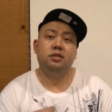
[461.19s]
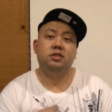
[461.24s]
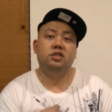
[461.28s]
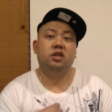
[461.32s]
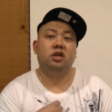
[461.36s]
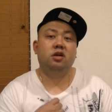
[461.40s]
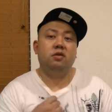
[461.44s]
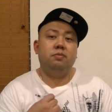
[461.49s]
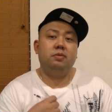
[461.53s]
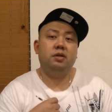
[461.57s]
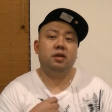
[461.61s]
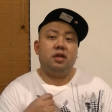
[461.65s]

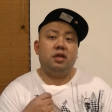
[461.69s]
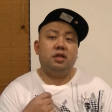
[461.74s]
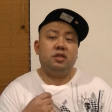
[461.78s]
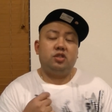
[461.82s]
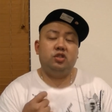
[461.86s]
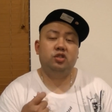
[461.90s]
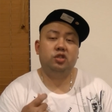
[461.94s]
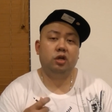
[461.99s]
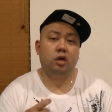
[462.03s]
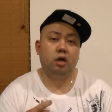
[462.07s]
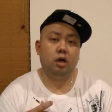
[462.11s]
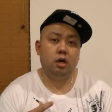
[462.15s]
Jeremy Lin
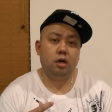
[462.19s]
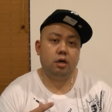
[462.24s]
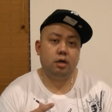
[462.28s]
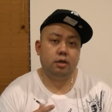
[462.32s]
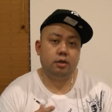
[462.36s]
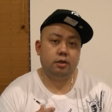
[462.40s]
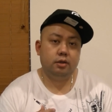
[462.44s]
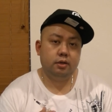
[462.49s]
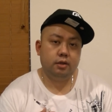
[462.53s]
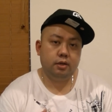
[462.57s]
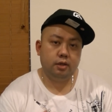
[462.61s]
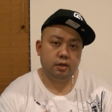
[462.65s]
shirt.
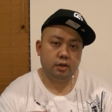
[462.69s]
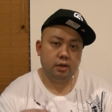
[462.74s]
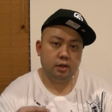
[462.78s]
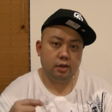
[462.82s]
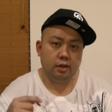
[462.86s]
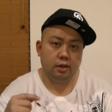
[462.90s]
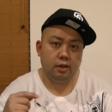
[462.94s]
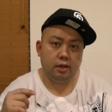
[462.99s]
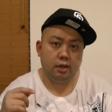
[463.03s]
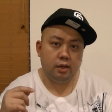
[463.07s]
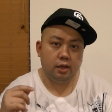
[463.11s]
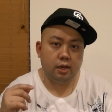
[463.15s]

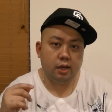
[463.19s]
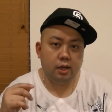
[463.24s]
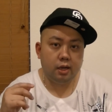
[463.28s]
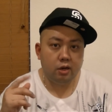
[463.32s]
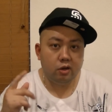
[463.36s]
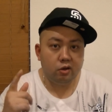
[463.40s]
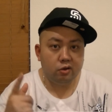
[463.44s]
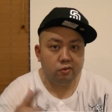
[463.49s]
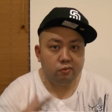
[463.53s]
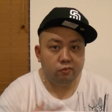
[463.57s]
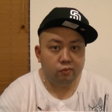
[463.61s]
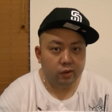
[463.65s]
And
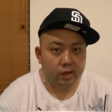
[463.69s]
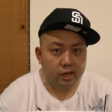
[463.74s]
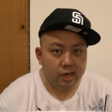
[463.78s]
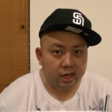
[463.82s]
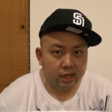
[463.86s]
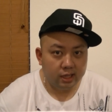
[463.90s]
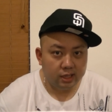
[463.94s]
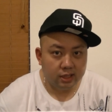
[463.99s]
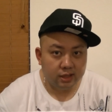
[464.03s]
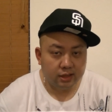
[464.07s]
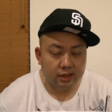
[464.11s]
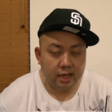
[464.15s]
on when
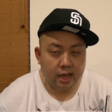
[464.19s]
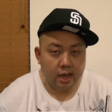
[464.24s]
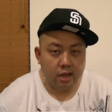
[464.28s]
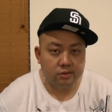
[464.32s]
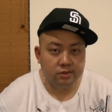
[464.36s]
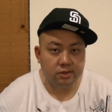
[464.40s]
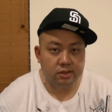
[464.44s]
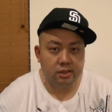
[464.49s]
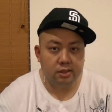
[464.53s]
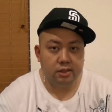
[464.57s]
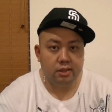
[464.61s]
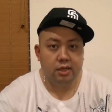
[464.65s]
I hit
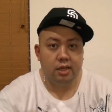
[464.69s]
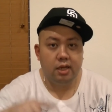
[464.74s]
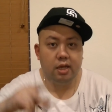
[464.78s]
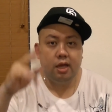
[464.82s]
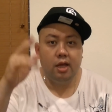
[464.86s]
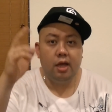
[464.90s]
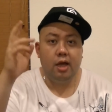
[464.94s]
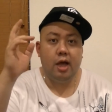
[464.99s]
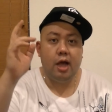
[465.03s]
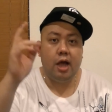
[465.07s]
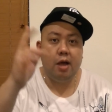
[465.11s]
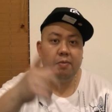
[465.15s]
1,000,
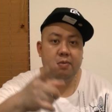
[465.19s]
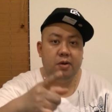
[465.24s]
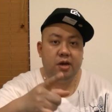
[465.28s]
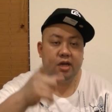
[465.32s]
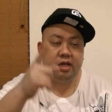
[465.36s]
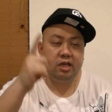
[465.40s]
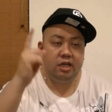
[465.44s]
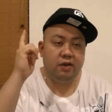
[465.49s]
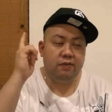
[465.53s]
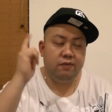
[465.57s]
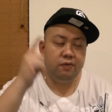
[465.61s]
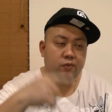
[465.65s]
I'm
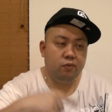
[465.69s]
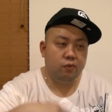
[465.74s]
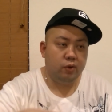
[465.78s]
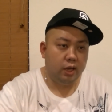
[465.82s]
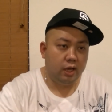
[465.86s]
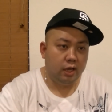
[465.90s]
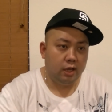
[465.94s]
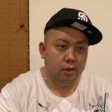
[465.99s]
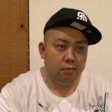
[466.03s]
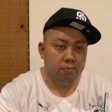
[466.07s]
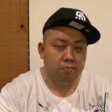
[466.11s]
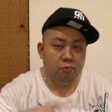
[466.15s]
gonna give
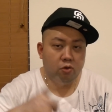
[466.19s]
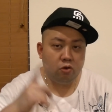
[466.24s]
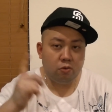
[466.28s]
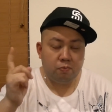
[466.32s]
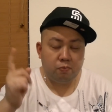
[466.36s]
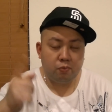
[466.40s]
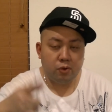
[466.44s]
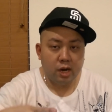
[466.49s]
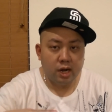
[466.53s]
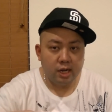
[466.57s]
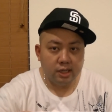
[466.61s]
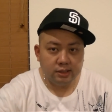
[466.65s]
away more
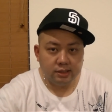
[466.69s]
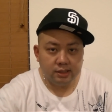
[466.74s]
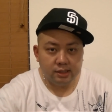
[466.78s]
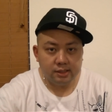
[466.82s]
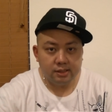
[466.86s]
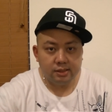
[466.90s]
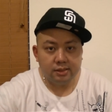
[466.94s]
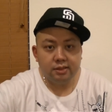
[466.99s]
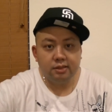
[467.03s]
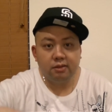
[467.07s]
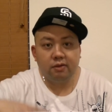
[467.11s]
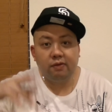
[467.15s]

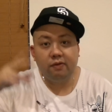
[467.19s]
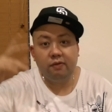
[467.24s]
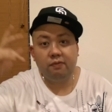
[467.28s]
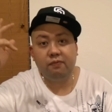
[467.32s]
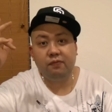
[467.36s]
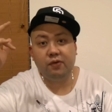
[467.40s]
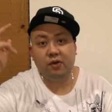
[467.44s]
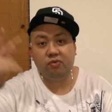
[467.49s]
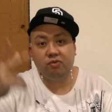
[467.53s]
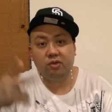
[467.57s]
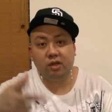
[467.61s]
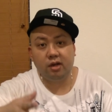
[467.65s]
prizes.
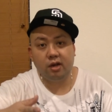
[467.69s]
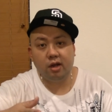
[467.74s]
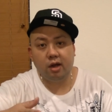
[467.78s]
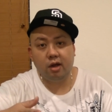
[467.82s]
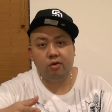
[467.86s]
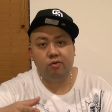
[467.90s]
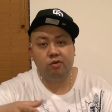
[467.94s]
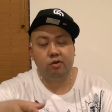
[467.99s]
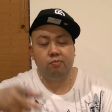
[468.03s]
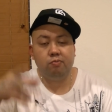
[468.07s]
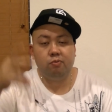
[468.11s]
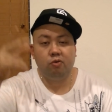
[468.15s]

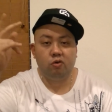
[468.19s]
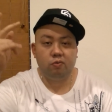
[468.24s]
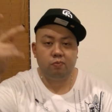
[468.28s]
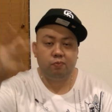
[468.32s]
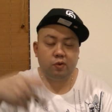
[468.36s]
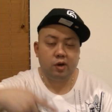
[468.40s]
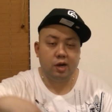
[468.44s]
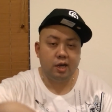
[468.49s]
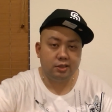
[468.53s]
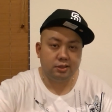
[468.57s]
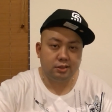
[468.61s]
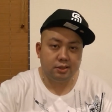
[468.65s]
1,500 more
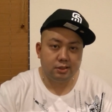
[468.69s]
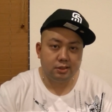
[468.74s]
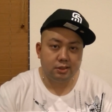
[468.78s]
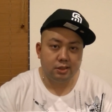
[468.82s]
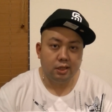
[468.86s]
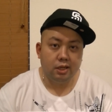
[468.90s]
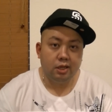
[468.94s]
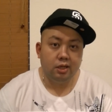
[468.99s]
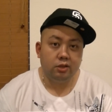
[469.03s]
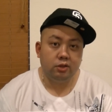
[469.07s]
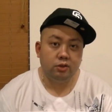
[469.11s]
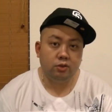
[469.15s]
prizes.
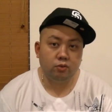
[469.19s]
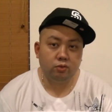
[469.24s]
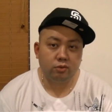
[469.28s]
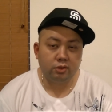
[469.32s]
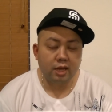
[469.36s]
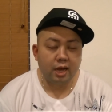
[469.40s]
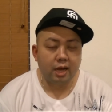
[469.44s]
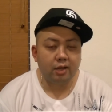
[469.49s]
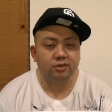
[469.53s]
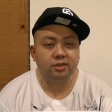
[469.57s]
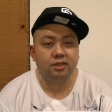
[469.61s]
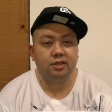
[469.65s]

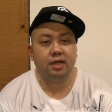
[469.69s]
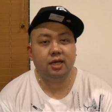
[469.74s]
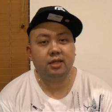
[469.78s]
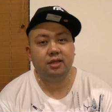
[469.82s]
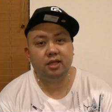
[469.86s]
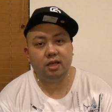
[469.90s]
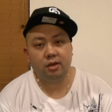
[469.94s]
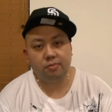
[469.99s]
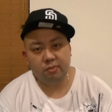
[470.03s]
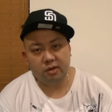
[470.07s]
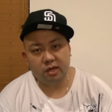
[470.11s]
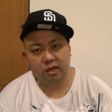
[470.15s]
2,000, I
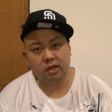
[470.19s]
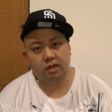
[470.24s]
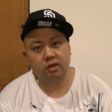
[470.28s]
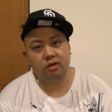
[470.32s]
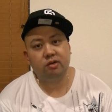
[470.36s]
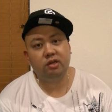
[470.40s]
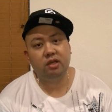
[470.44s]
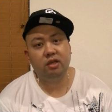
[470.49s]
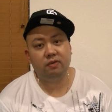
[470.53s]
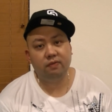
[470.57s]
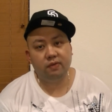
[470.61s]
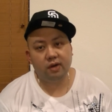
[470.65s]
think I'm
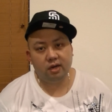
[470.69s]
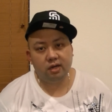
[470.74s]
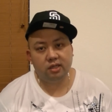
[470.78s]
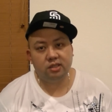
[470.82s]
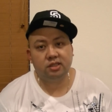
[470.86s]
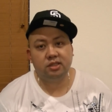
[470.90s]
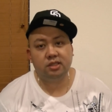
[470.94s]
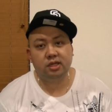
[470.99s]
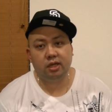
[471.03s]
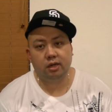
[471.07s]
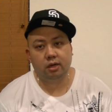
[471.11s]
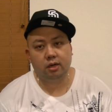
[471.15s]
gonna give out a
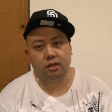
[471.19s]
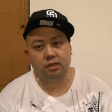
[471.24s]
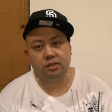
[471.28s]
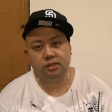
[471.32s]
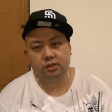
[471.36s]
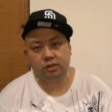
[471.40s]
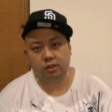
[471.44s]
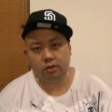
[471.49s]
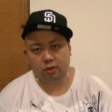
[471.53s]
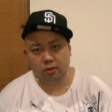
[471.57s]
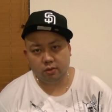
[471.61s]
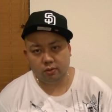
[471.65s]
Snickers.
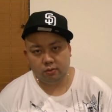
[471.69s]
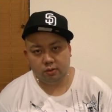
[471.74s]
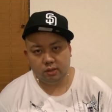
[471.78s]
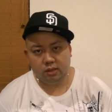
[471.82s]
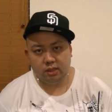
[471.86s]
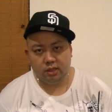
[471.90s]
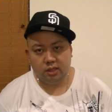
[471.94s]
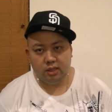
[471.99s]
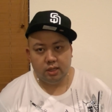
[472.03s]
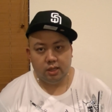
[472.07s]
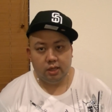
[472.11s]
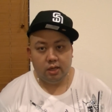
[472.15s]
So
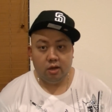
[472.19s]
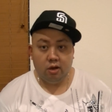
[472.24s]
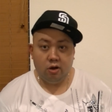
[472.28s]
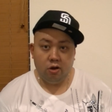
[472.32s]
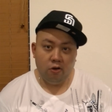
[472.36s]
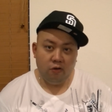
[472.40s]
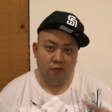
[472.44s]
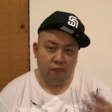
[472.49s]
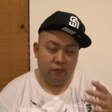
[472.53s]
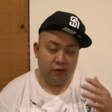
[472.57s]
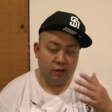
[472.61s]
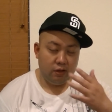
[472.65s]

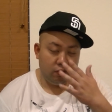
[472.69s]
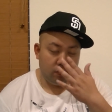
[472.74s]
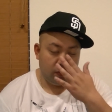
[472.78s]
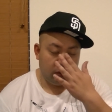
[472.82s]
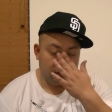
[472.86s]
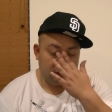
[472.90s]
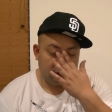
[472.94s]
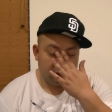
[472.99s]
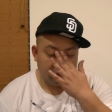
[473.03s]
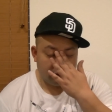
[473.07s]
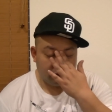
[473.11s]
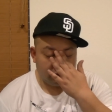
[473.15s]
hopefully you
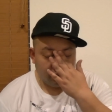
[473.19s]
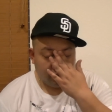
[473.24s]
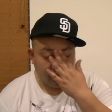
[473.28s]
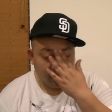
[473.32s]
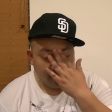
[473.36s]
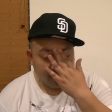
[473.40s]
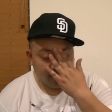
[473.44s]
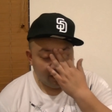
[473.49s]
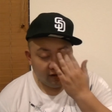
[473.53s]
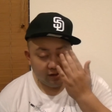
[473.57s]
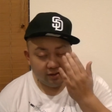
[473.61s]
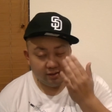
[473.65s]
wear size
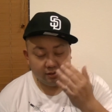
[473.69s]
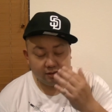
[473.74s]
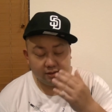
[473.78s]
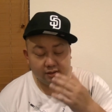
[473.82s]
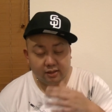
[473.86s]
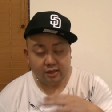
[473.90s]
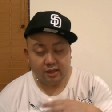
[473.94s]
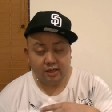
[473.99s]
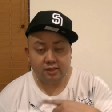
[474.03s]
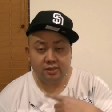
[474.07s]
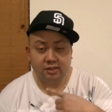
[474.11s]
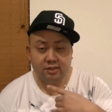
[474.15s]
11
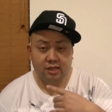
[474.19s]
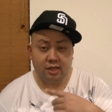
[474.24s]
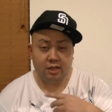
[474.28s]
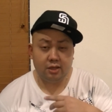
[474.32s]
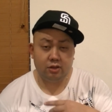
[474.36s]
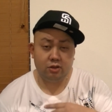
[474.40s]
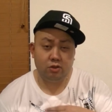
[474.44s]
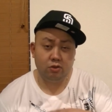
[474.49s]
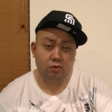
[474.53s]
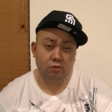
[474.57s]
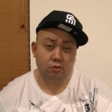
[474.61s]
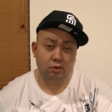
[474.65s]
and
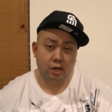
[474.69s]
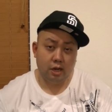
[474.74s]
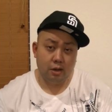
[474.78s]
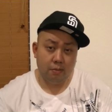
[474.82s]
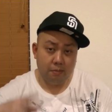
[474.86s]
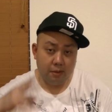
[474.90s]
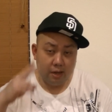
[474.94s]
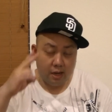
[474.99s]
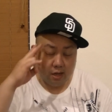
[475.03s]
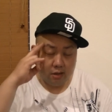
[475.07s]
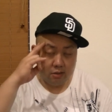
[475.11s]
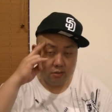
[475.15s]
stay tuned.
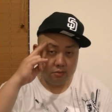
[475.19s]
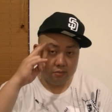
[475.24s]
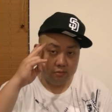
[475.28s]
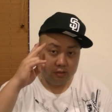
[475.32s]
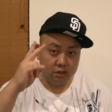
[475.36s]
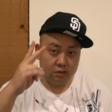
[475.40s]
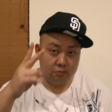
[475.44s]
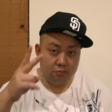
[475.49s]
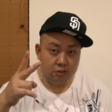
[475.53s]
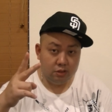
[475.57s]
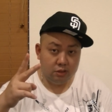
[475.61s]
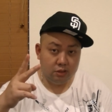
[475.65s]
I'm out.
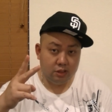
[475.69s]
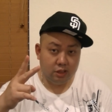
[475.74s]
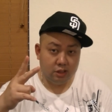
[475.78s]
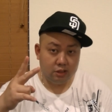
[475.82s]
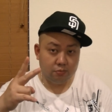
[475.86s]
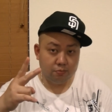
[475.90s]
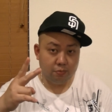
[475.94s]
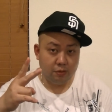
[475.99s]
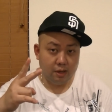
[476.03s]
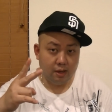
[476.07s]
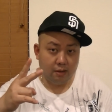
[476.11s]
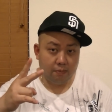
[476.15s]
It's me,
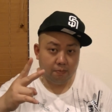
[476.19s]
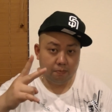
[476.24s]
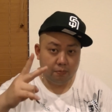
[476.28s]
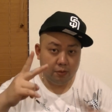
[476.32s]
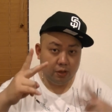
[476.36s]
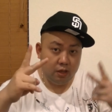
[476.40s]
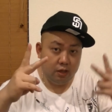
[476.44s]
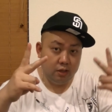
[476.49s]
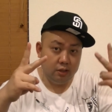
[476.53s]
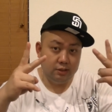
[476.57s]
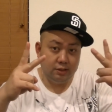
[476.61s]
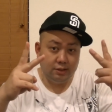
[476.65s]
Jspekz.
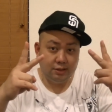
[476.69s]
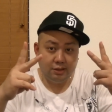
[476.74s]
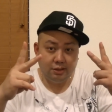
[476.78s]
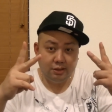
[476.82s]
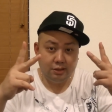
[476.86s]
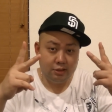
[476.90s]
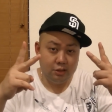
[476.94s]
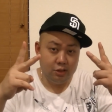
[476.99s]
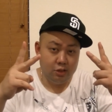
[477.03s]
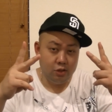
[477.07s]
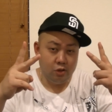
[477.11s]
Peace.